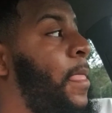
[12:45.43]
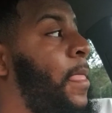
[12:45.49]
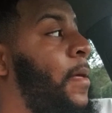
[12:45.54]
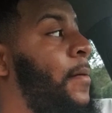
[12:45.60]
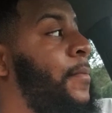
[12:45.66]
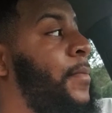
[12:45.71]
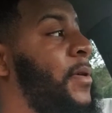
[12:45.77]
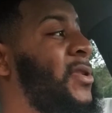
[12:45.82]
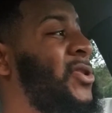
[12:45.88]

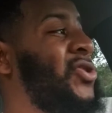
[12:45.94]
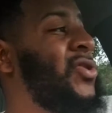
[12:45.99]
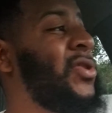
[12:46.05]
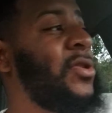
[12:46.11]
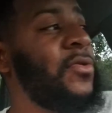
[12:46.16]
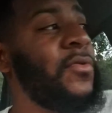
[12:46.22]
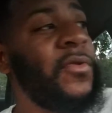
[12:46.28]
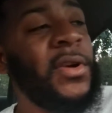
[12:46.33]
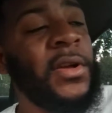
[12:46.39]
But
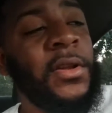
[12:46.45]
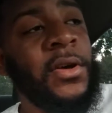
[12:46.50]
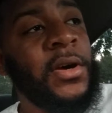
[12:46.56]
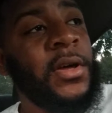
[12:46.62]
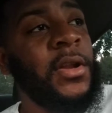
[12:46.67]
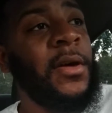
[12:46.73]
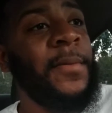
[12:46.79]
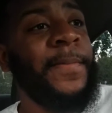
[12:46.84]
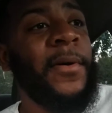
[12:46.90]
you can look
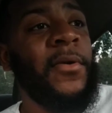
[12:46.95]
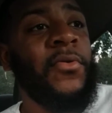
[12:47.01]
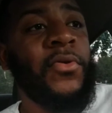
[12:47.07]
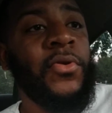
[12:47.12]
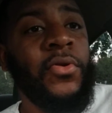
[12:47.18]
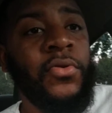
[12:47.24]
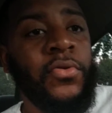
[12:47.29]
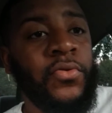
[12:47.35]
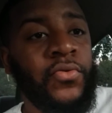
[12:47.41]
it up on
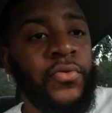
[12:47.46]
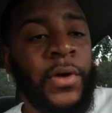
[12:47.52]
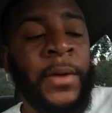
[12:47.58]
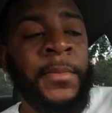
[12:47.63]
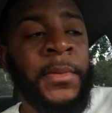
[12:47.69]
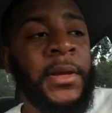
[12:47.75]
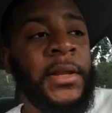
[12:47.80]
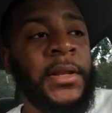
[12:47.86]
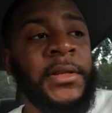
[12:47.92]
Google. I
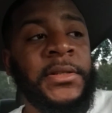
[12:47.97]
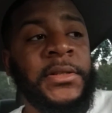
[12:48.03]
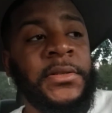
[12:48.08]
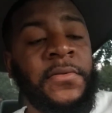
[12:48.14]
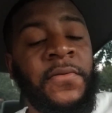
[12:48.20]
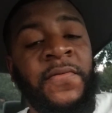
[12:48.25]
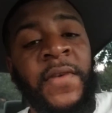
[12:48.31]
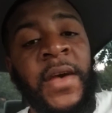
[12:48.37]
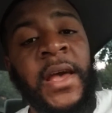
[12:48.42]
mean, this is
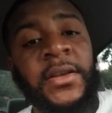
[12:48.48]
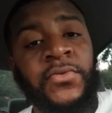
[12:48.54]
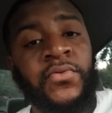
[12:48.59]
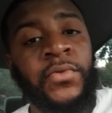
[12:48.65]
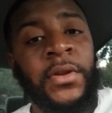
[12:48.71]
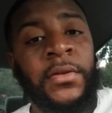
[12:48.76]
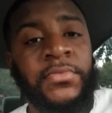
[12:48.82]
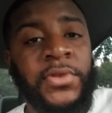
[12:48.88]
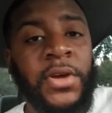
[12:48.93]
facts, what
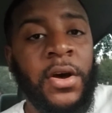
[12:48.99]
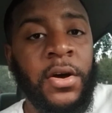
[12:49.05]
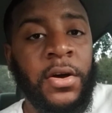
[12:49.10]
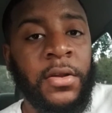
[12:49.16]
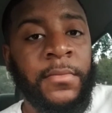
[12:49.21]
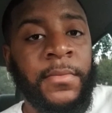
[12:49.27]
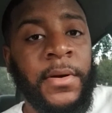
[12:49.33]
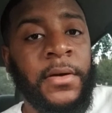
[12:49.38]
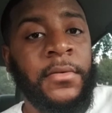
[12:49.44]
I'm talking
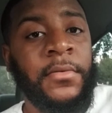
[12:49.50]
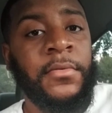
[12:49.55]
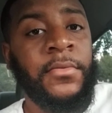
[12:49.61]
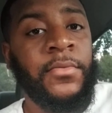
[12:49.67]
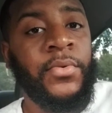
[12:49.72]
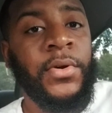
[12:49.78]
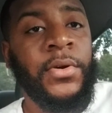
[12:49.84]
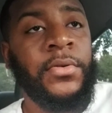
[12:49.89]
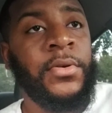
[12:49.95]
about,
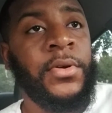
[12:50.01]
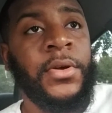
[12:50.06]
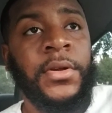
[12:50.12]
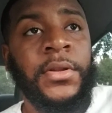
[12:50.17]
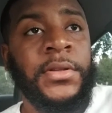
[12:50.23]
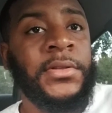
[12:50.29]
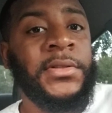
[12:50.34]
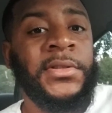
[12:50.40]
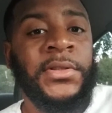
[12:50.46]
bro.
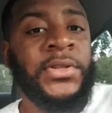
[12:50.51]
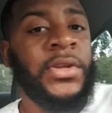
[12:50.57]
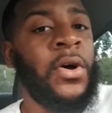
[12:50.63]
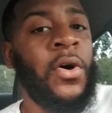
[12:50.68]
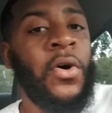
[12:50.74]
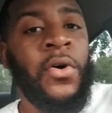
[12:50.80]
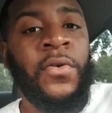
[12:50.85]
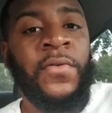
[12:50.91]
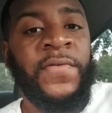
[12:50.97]
This is
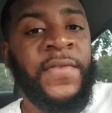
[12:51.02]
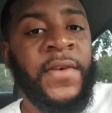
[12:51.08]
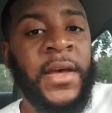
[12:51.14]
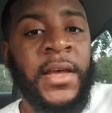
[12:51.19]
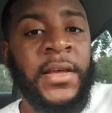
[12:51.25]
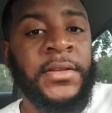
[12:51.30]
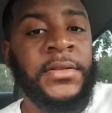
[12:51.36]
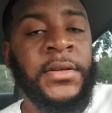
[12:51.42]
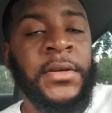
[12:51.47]
all
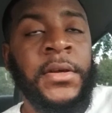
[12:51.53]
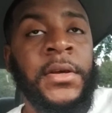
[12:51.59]
facts.